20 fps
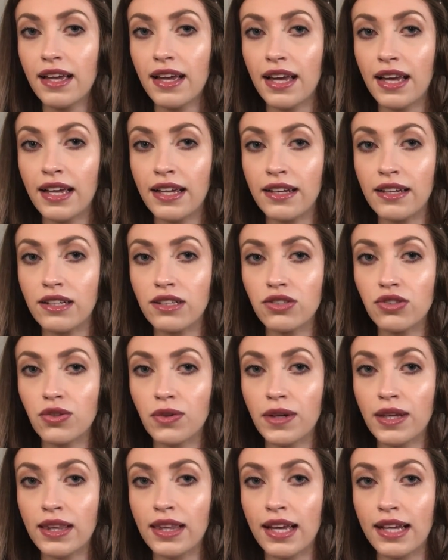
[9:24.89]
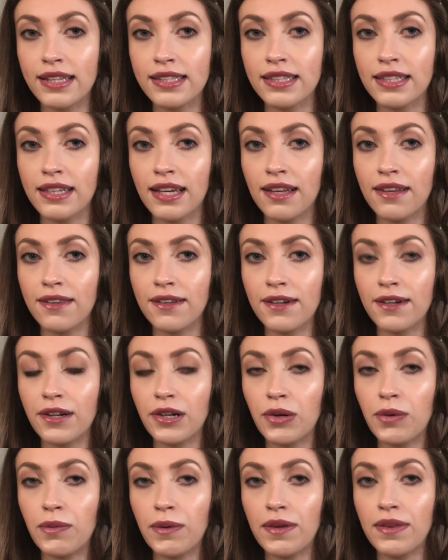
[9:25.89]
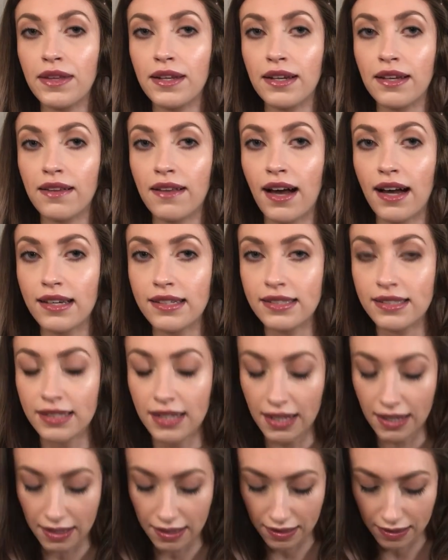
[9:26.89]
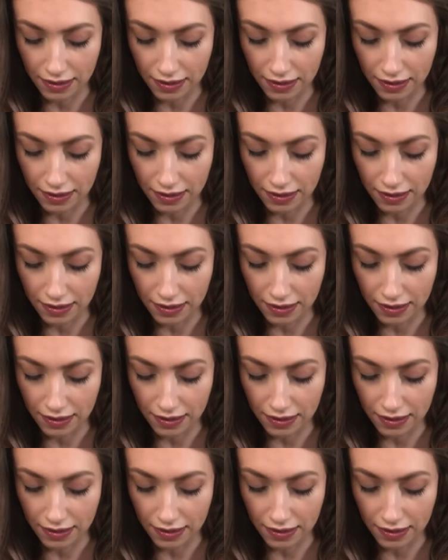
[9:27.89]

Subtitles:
and join that together with an elastic.